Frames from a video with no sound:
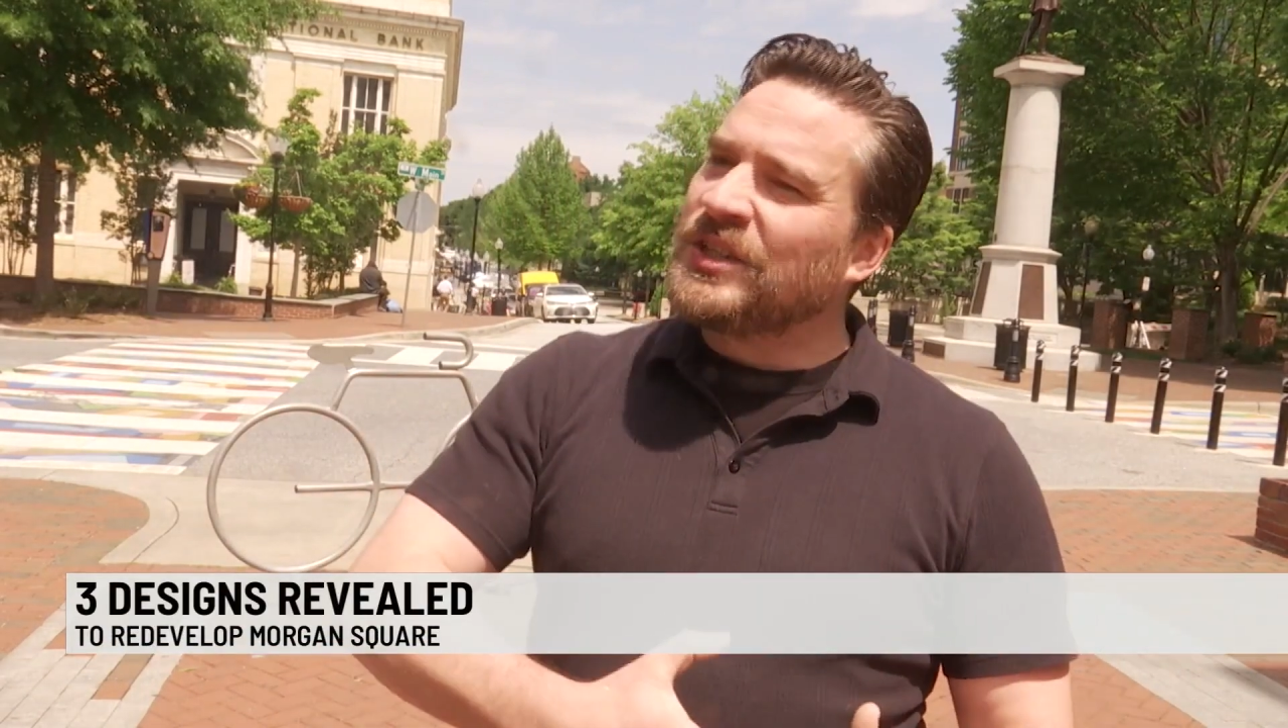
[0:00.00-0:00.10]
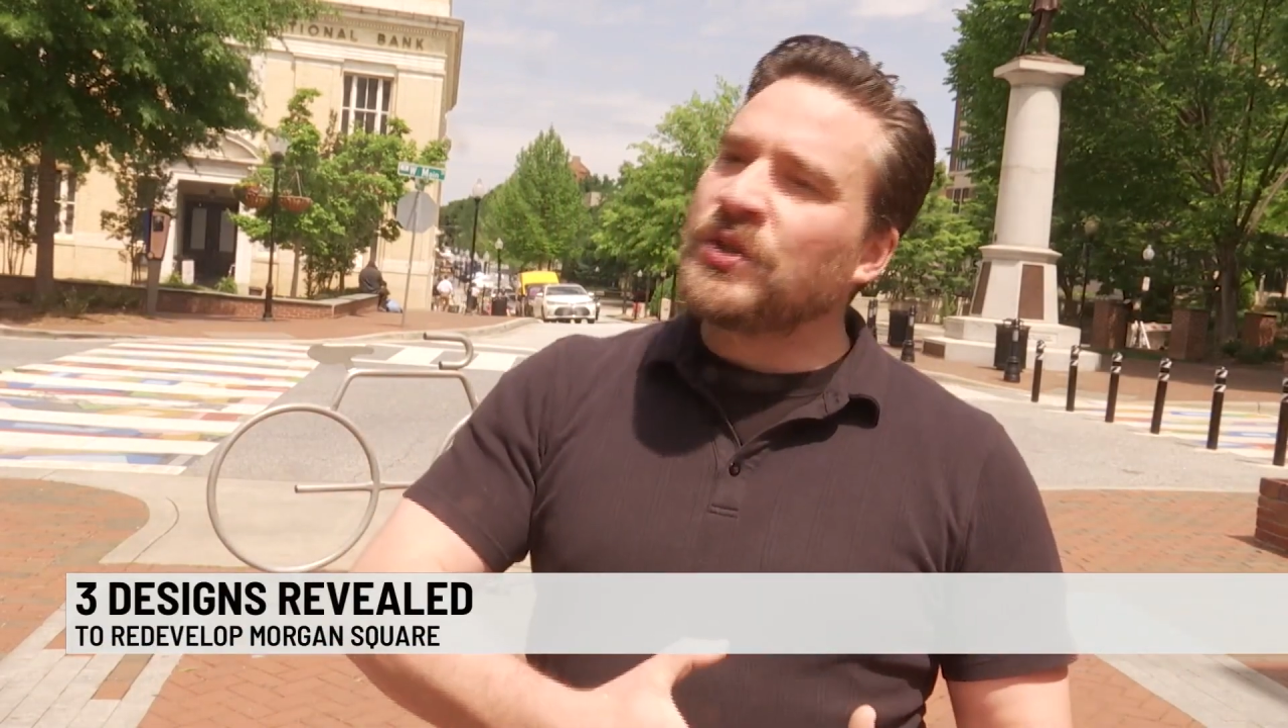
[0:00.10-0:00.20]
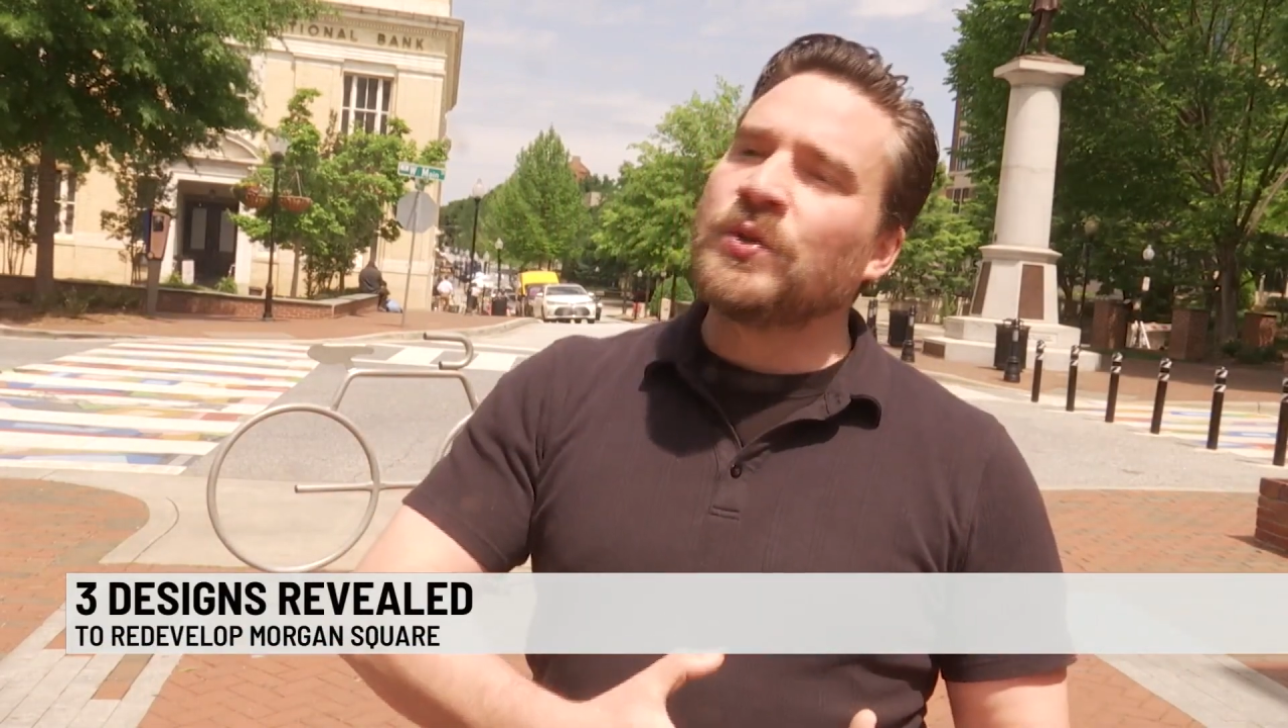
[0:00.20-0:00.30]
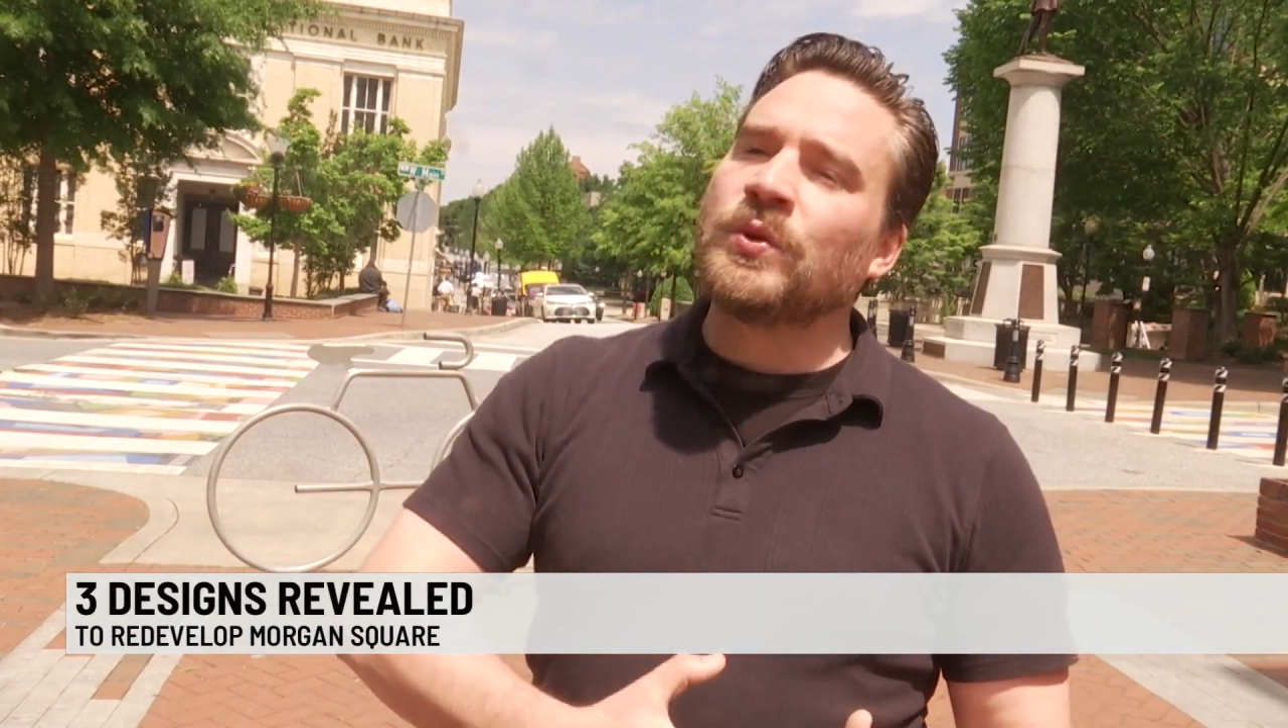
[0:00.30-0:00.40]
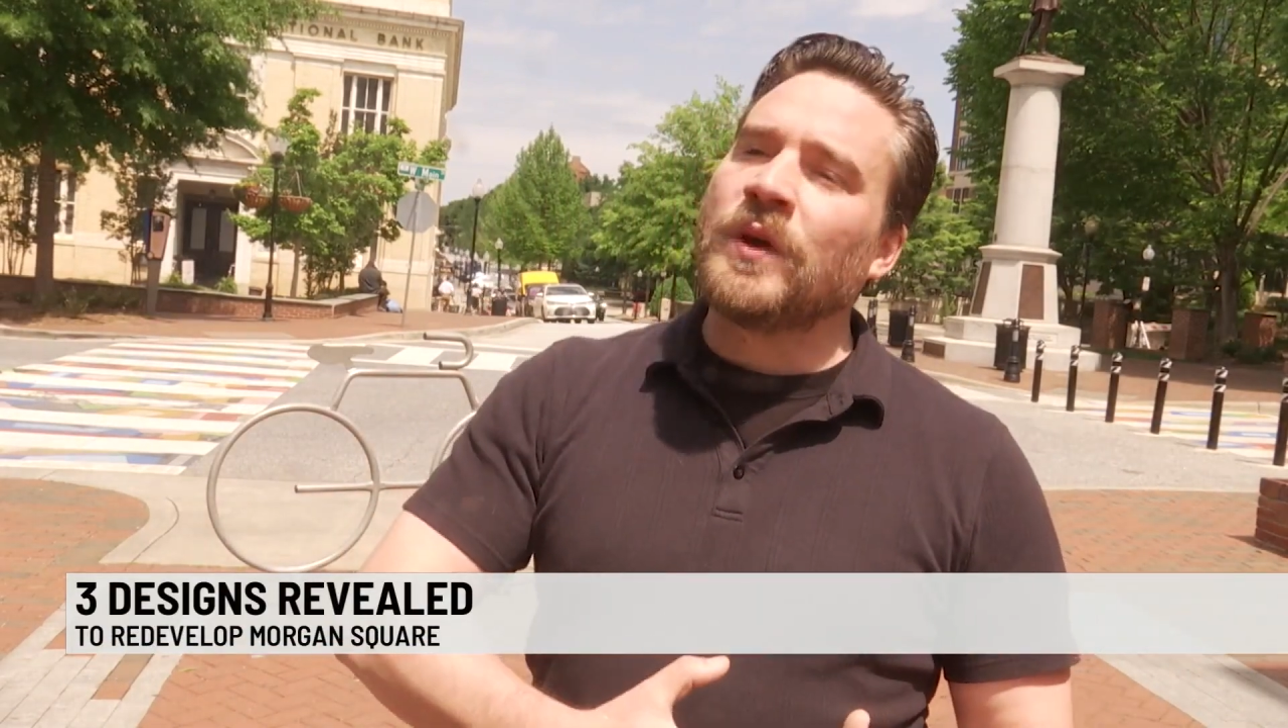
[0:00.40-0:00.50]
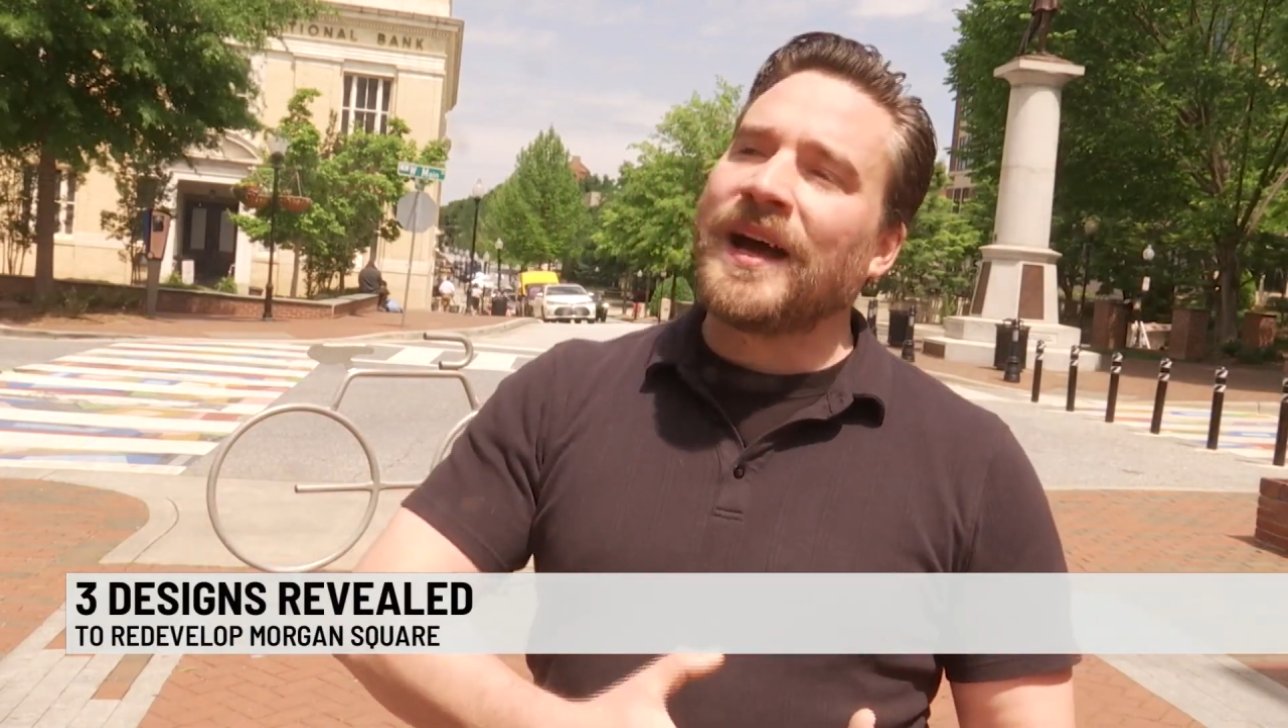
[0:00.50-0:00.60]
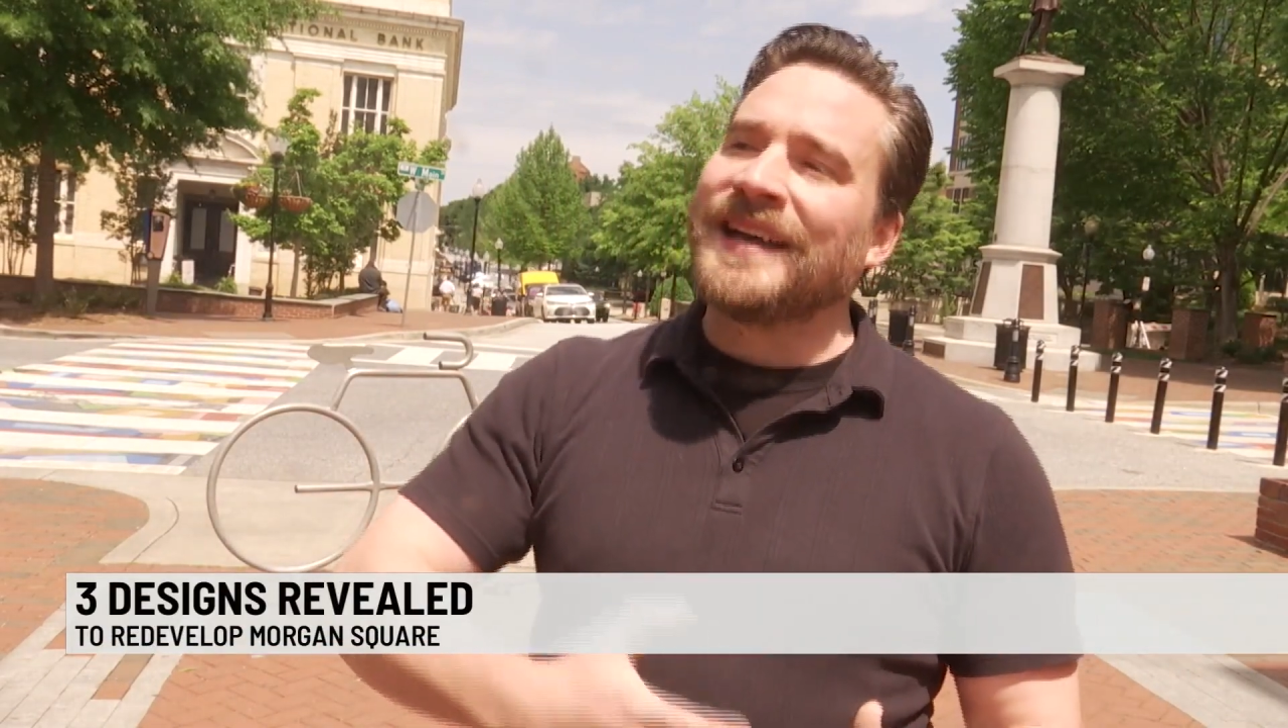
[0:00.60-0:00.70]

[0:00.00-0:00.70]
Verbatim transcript: to